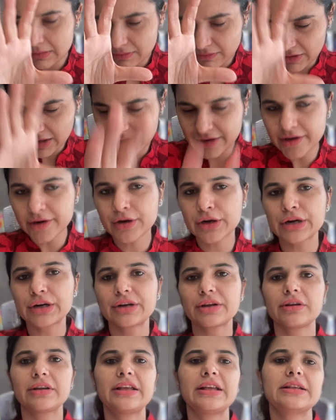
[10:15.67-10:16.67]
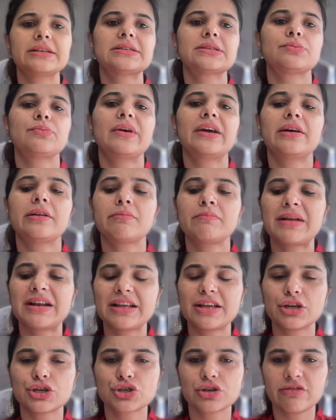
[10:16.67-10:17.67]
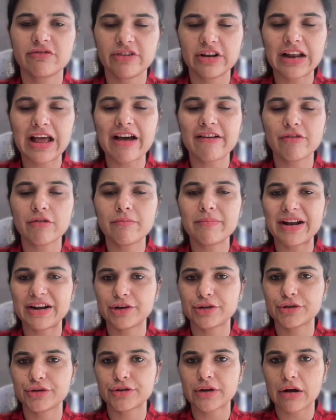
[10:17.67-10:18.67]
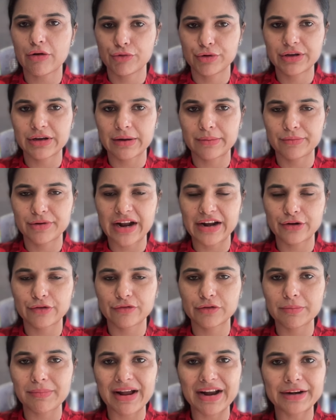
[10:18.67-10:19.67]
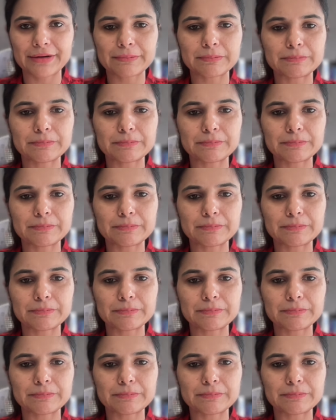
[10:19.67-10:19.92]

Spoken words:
clear-cut case where medication will have a better outcome right off the bat.